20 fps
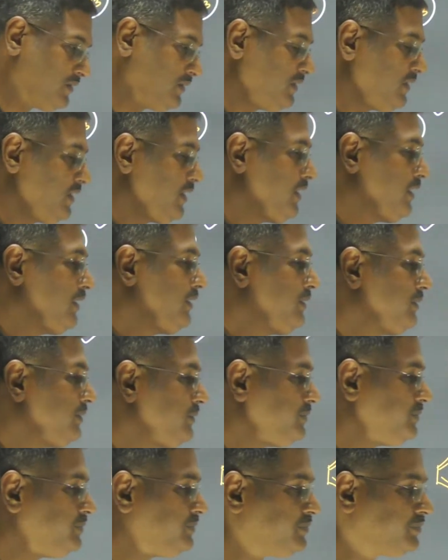Here,
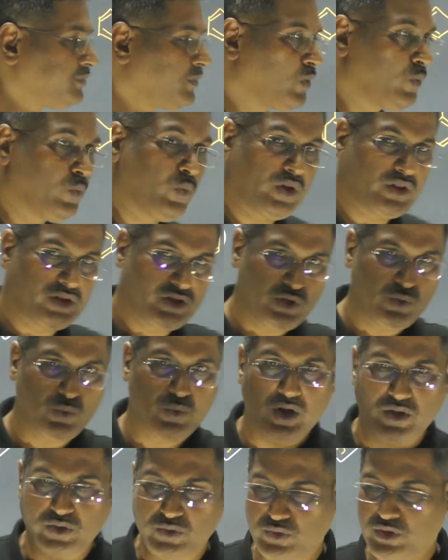one thing
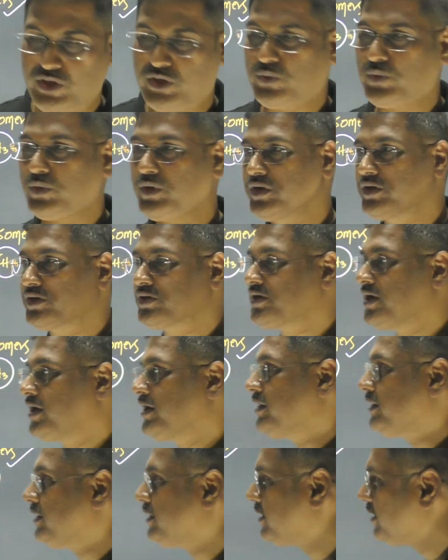what you need to
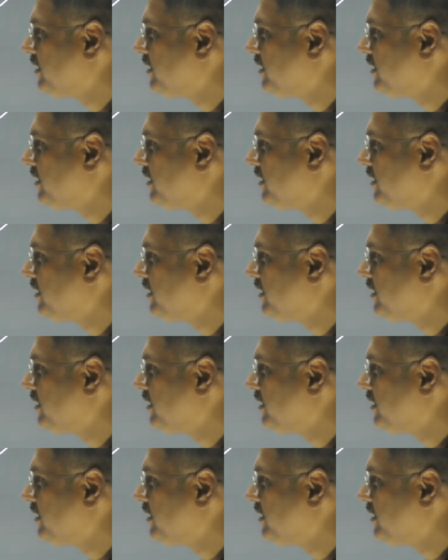understand.